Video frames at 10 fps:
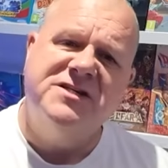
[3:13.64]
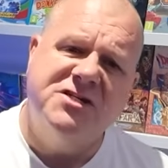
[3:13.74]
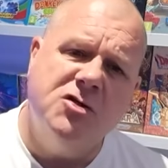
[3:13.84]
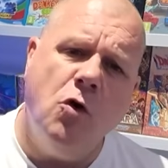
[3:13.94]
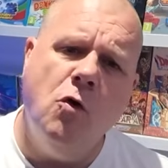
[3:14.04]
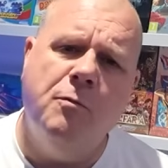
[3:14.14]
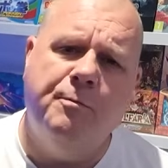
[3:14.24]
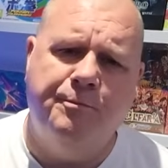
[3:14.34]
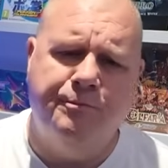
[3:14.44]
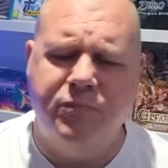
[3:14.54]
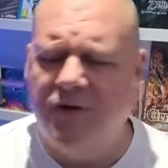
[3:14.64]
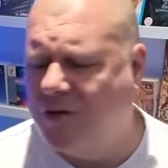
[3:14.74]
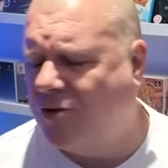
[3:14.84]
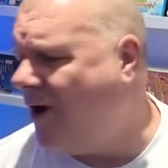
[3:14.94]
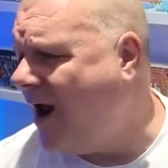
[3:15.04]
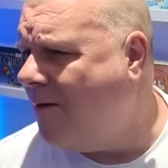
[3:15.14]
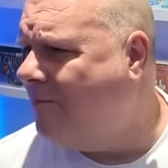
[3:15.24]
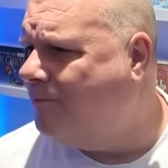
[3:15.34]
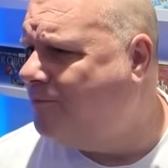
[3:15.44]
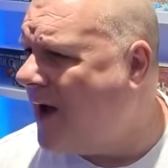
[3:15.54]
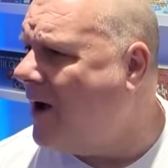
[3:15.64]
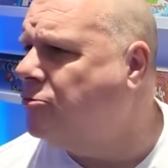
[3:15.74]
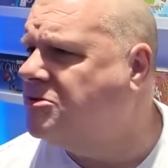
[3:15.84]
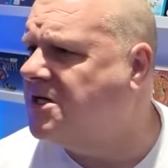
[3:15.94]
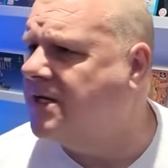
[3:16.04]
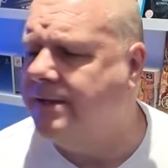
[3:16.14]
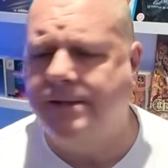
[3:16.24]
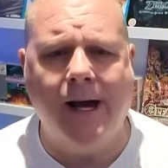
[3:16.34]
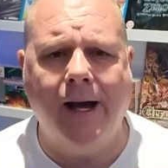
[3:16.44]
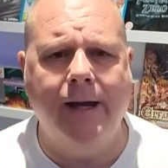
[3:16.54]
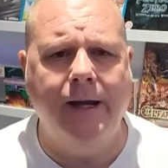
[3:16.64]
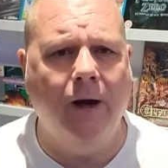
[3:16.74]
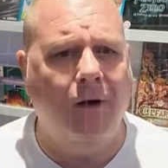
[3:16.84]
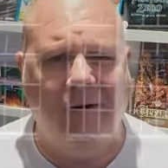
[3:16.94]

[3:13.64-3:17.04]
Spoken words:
school ground battles of the day.